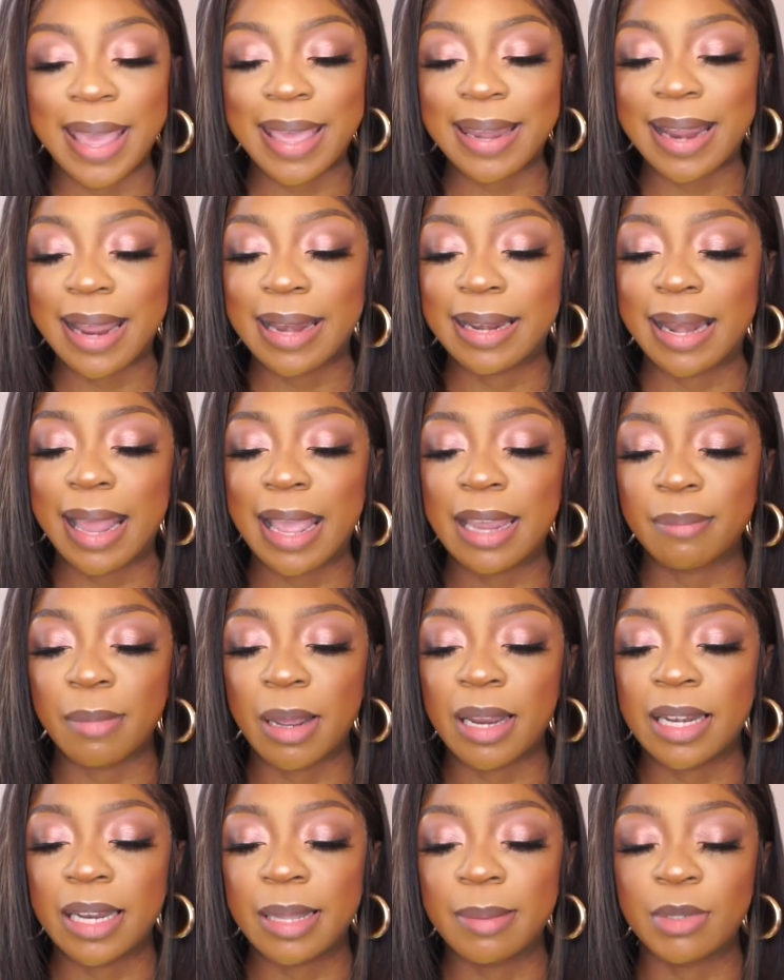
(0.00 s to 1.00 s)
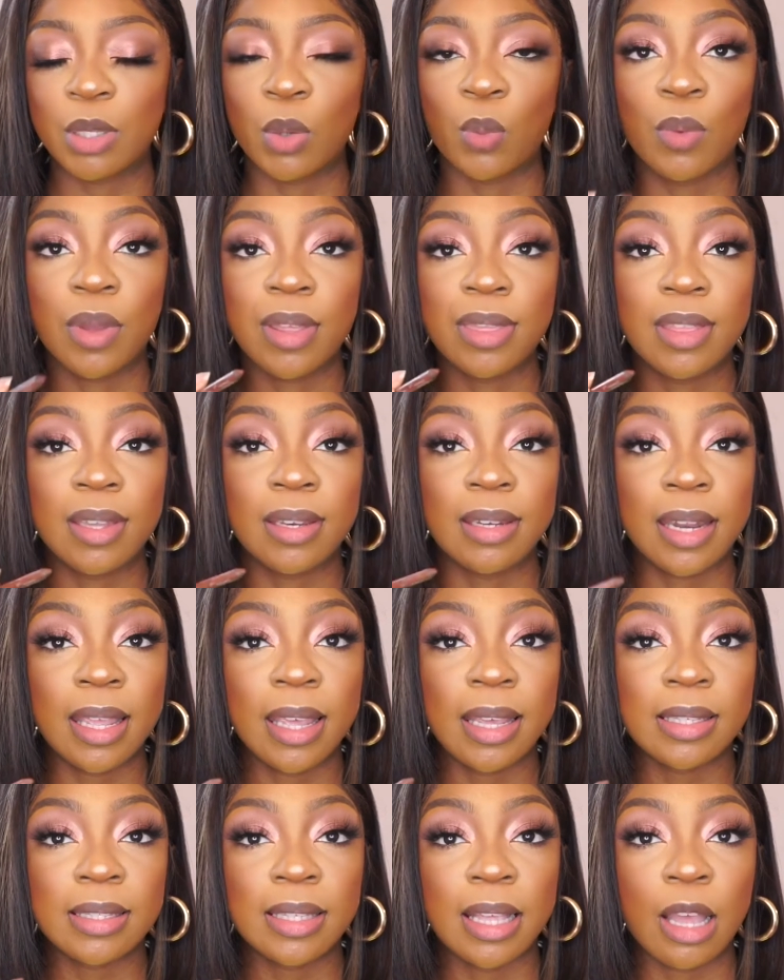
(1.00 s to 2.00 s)
and line my lips with the
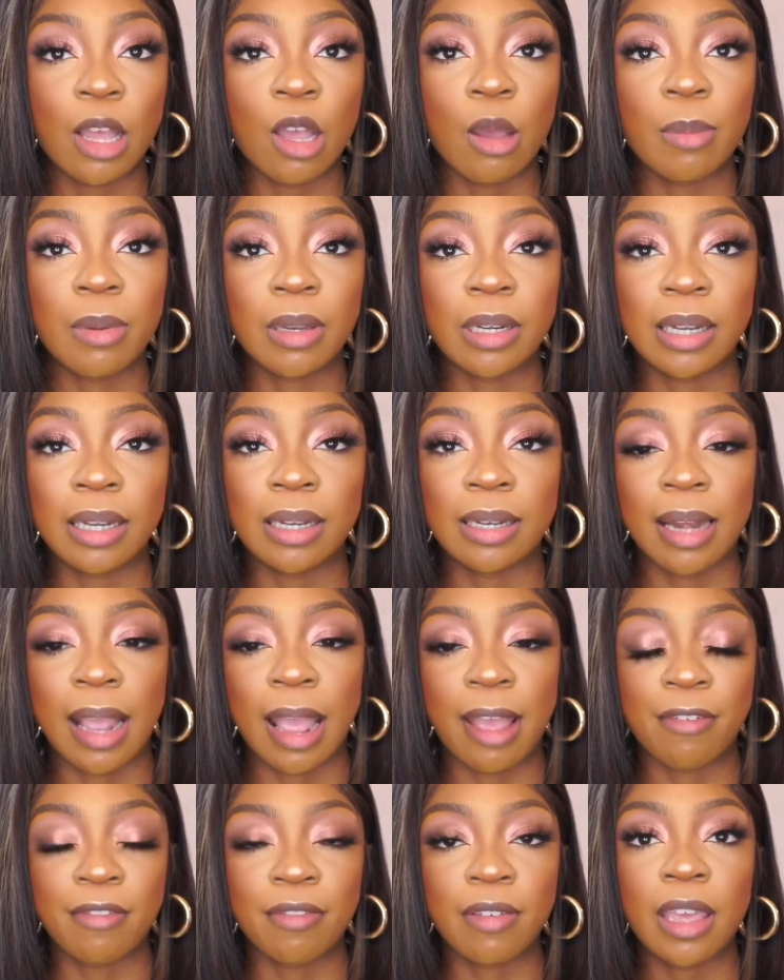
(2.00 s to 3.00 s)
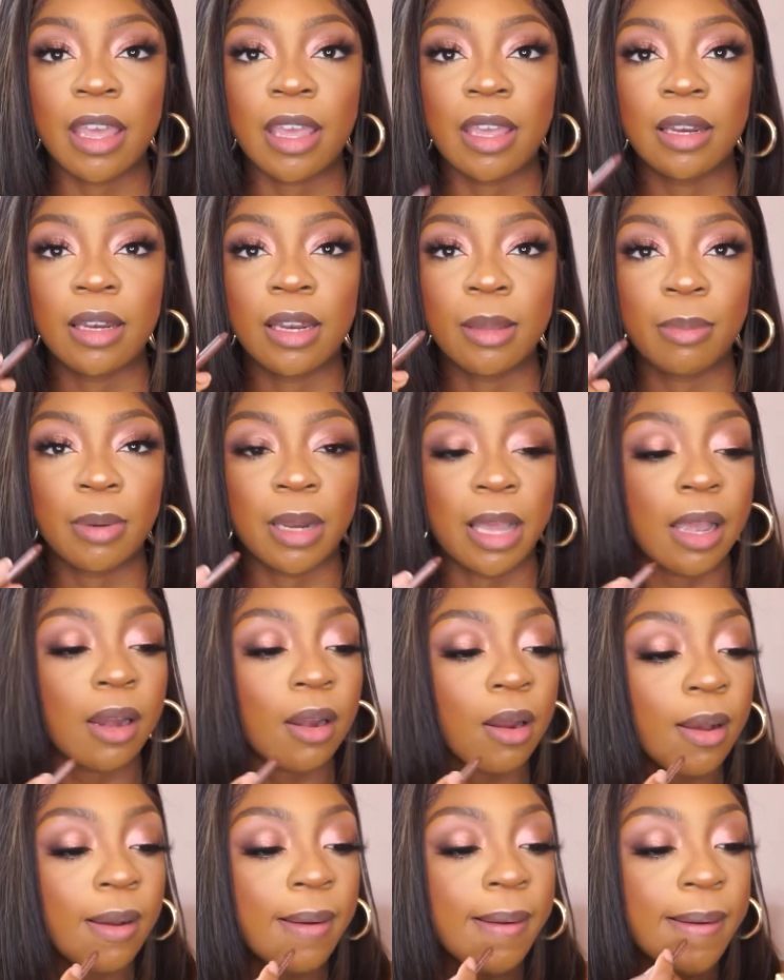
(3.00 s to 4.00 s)
NYX Urban Cafe lip liner.